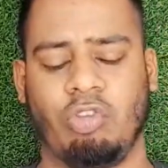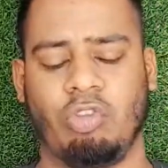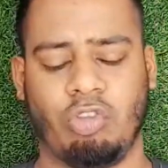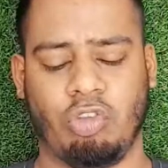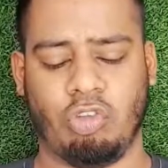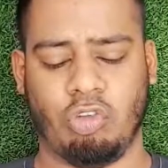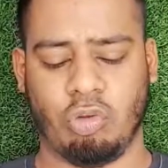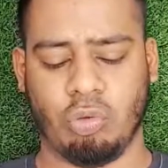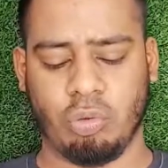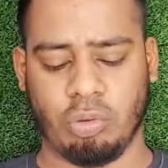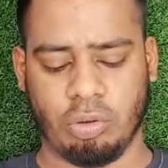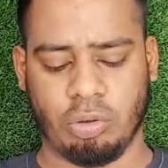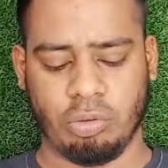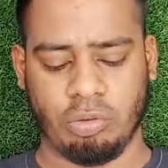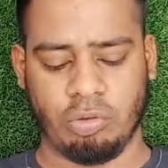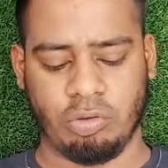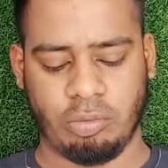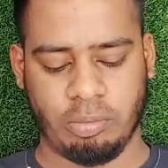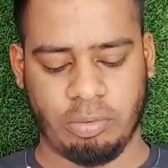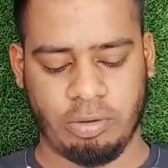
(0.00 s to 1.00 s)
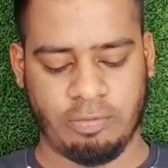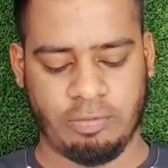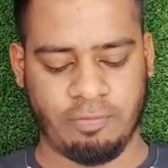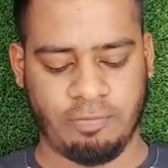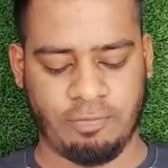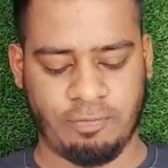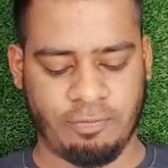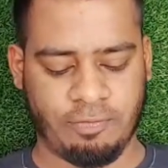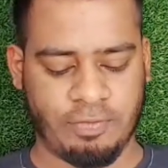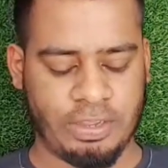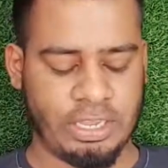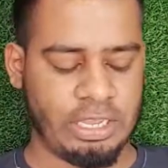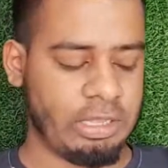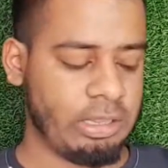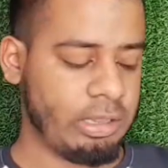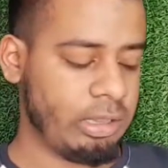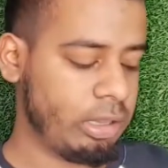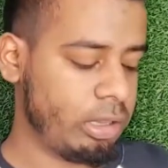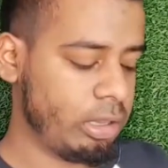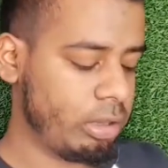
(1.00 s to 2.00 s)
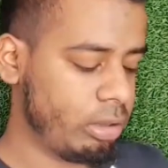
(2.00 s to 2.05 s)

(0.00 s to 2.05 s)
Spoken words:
so close to my face.